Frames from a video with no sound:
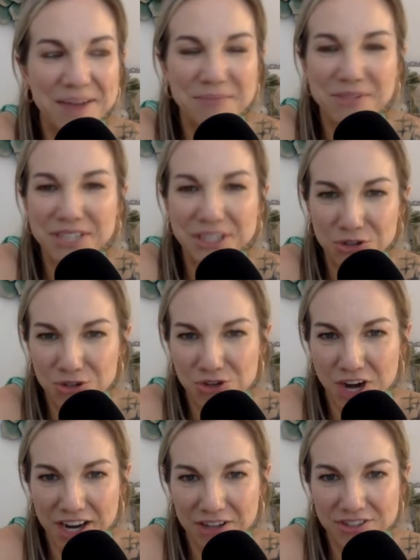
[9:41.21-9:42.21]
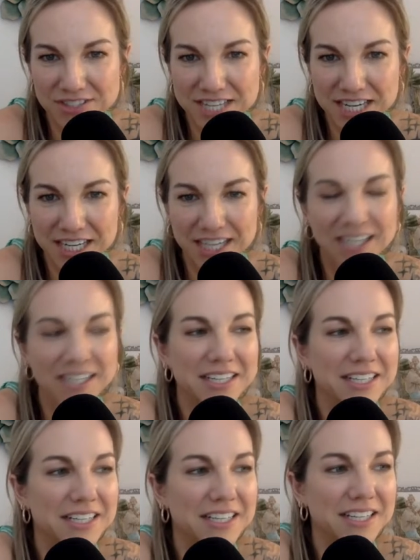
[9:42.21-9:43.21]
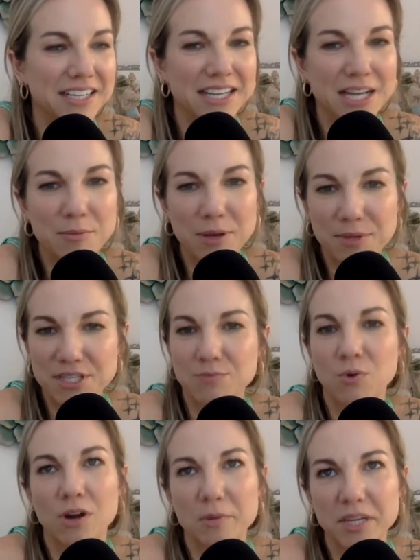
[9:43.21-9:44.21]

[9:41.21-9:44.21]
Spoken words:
clinical trials data. And by piss poor,